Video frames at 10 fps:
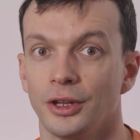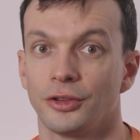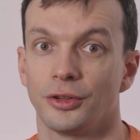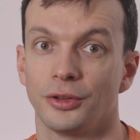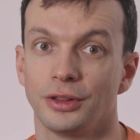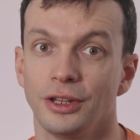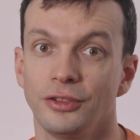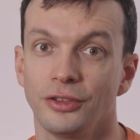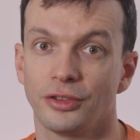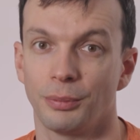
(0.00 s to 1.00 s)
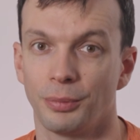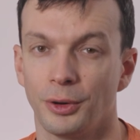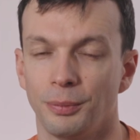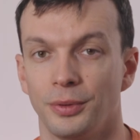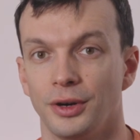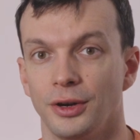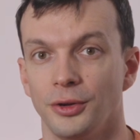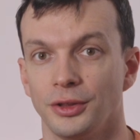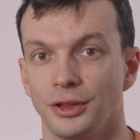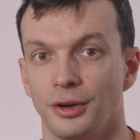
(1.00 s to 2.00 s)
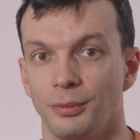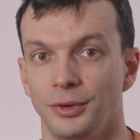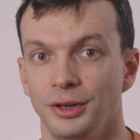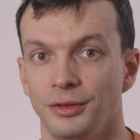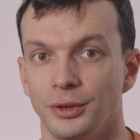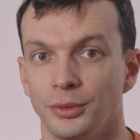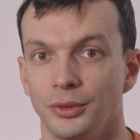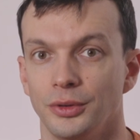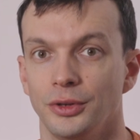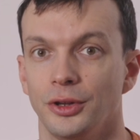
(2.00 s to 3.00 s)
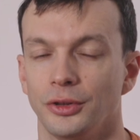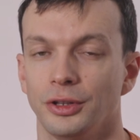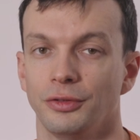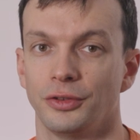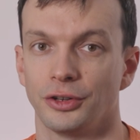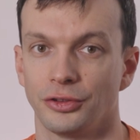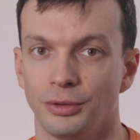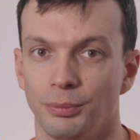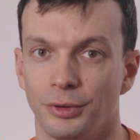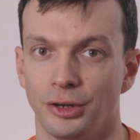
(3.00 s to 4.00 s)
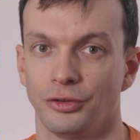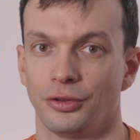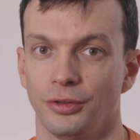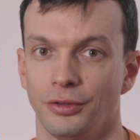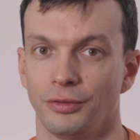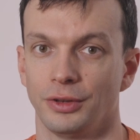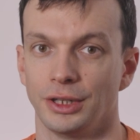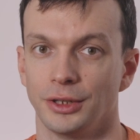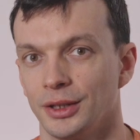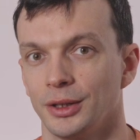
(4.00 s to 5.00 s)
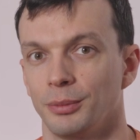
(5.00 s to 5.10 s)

So this is a proper long-term review, not a first impressions video.